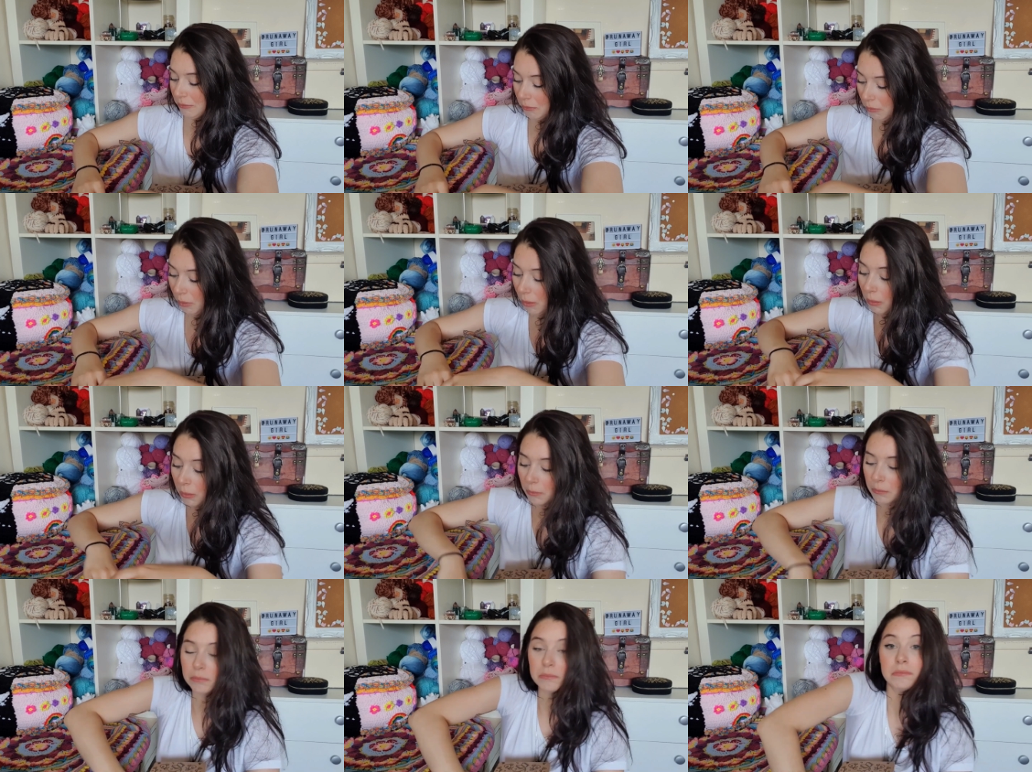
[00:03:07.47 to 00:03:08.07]

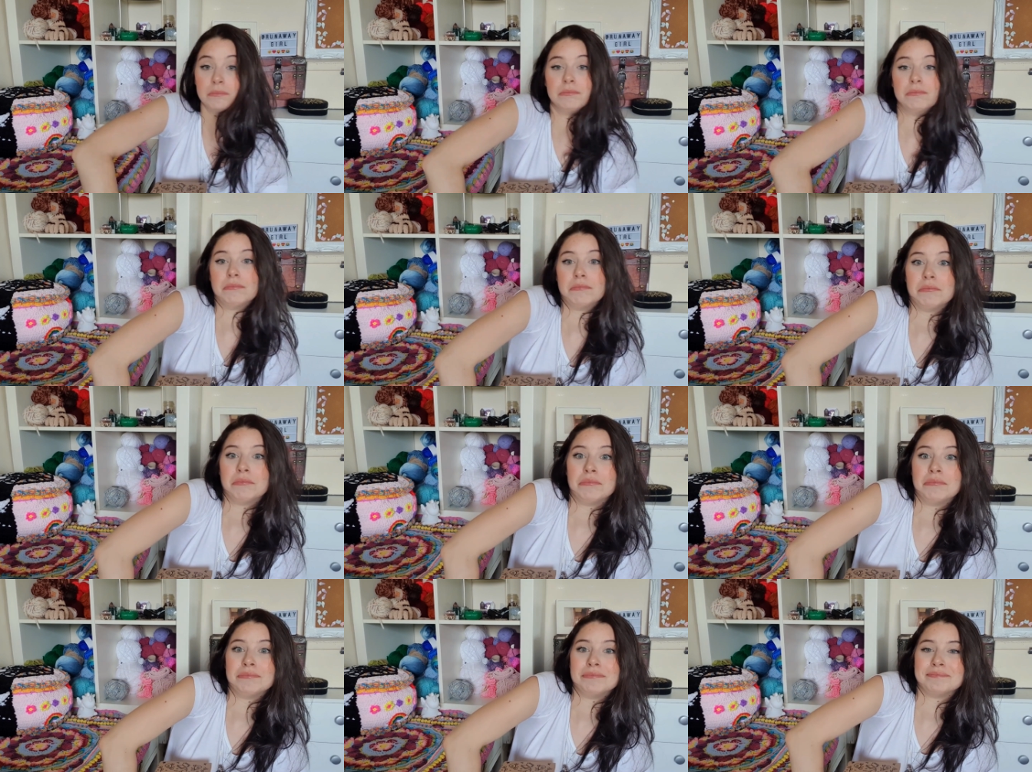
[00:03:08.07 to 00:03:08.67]
Whoop.
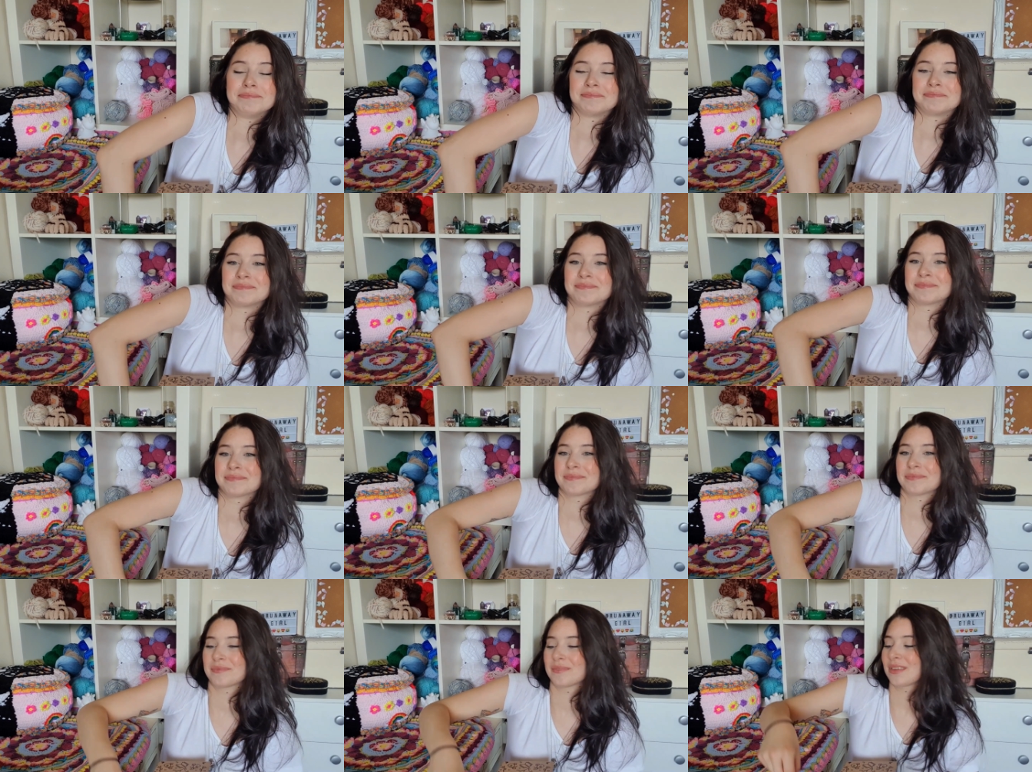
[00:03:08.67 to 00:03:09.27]

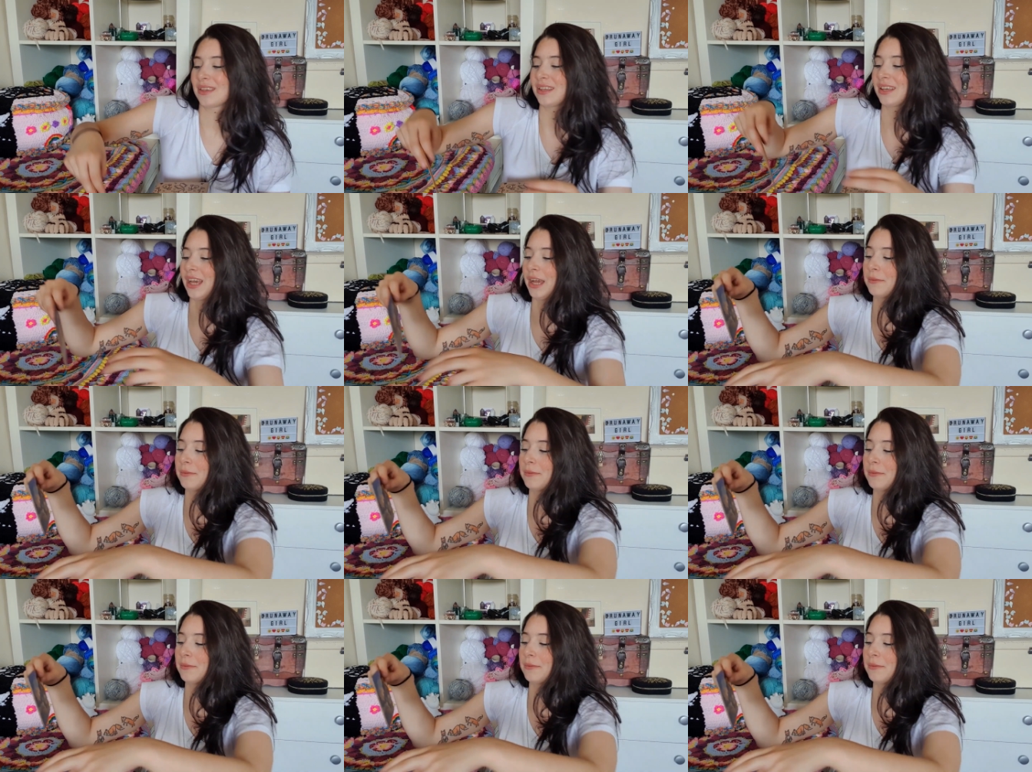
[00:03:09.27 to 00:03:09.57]
Okay,